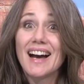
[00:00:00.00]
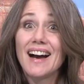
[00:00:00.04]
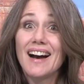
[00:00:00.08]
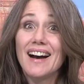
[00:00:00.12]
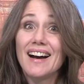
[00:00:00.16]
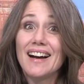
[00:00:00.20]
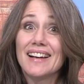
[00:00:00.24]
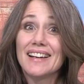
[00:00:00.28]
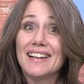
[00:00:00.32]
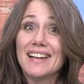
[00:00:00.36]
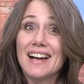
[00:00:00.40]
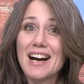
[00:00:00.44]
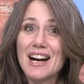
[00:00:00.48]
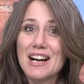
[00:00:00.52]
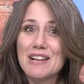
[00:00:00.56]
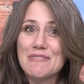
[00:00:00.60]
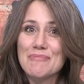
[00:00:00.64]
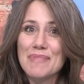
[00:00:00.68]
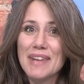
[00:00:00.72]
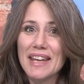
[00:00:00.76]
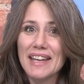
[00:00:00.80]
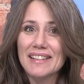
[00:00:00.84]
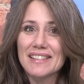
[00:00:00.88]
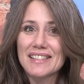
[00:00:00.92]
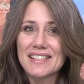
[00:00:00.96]
Hi,
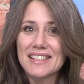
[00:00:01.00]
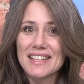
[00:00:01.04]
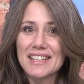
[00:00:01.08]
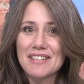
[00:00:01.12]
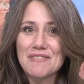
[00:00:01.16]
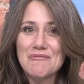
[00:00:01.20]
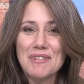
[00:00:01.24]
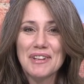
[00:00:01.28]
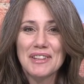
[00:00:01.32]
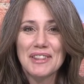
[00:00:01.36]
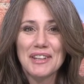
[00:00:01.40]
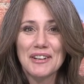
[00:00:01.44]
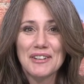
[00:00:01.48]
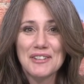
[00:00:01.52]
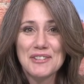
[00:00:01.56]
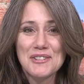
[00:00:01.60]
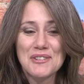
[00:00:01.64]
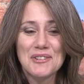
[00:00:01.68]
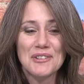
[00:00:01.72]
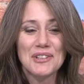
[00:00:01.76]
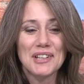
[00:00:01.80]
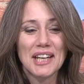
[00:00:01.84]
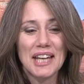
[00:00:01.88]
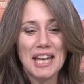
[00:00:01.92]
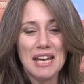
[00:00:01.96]
I'm Nancy with
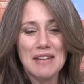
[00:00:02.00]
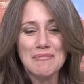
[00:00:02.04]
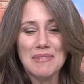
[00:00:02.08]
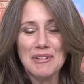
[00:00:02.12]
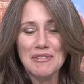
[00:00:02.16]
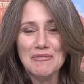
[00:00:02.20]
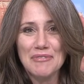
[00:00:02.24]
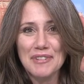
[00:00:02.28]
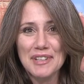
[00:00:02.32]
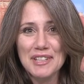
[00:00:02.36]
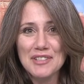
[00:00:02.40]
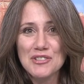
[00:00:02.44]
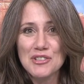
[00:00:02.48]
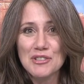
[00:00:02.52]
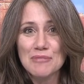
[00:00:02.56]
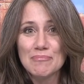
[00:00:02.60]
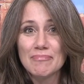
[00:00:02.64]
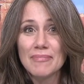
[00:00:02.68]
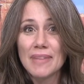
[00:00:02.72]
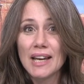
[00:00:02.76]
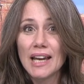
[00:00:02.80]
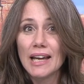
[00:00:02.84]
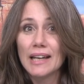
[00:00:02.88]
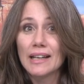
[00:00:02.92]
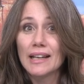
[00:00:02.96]
Arizona Game and Fish,
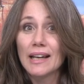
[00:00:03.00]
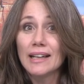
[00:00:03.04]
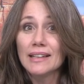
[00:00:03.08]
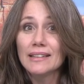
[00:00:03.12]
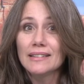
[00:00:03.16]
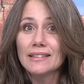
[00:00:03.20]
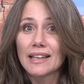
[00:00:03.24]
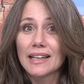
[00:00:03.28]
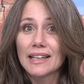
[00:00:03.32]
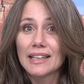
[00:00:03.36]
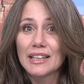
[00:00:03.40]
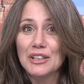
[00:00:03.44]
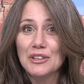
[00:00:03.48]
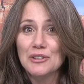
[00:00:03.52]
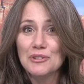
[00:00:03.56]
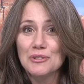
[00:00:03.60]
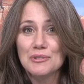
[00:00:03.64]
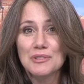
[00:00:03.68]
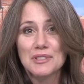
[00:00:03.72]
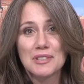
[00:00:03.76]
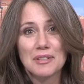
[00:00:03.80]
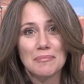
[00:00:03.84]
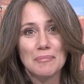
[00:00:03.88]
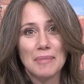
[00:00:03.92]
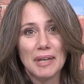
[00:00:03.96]
and I'd like
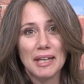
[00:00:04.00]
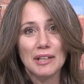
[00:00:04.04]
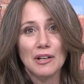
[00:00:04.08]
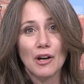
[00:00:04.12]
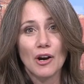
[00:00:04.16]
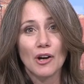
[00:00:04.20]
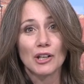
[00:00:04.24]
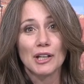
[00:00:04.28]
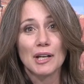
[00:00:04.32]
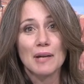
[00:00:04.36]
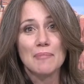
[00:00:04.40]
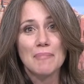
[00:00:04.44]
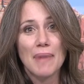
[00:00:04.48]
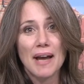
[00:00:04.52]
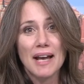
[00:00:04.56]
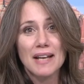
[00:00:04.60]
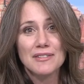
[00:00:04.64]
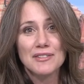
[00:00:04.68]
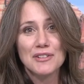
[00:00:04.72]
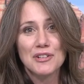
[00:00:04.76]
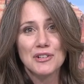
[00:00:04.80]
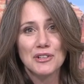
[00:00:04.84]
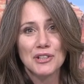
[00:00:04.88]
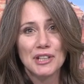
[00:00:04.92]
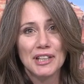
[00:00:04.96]
you to meet our
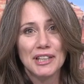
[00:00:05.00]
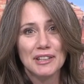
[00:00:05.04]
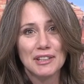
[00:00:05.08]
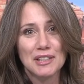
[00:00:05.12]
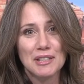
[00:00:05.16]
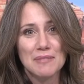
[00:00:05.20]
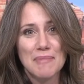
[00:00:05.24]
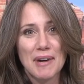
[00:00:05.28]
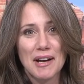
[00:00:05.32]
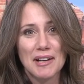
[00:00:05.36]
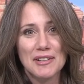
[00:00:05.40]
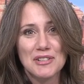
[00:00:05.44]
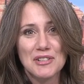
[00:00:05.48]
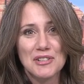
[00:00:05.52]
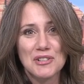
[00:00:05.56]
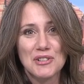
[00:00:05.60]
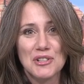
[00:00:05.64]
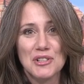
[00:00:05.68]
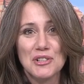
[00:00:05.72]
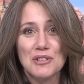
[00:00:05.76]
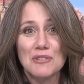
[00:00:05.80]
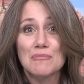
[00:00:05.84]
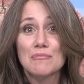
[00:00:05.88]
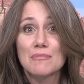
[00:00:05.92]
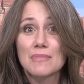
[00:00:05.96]
ambassador Gila
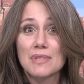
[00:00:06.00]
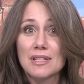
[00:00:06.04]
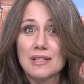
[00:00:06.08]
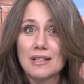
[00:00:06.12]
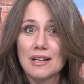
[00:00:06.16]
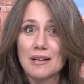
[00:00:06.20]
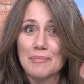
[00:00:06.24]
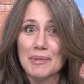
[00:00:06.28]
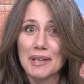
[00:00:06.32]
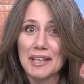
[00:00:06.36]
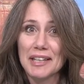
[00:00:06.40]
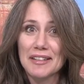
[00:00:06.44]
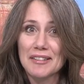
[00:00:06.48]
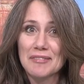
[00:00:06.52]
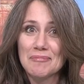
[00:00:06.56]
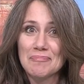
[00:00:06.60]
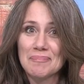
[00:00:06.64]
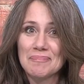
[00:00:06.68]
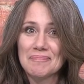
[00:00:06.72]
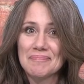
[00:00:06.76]
monster, Stubby.